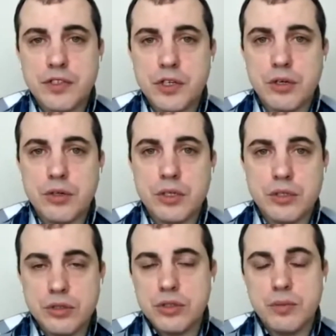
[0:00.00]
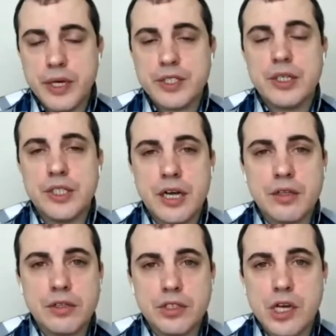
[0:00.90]
So you basically
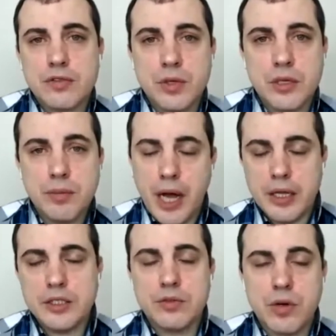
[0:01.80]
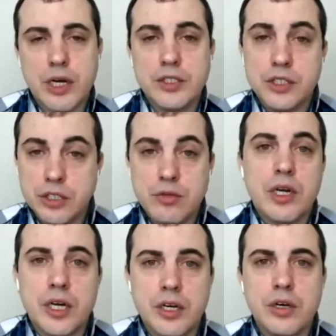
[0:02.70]
download the software, compile it, and run it, and you're
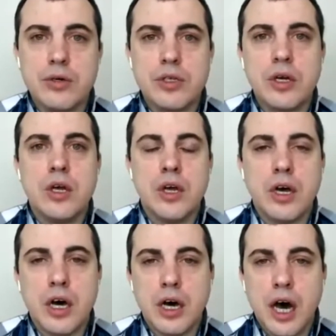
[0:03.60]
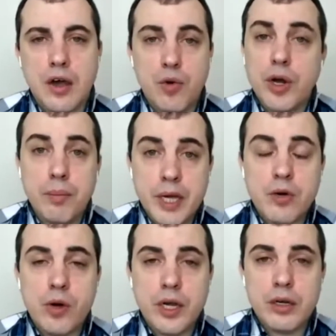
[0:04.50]
running a node I run a
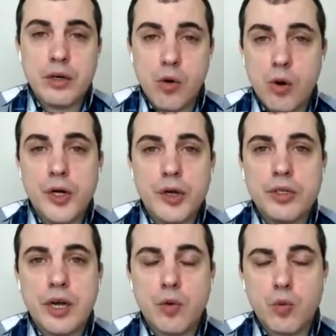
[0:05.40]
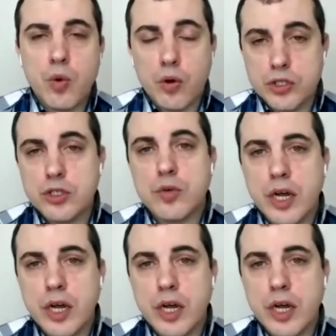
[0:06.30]
Bitcoin core node. I also run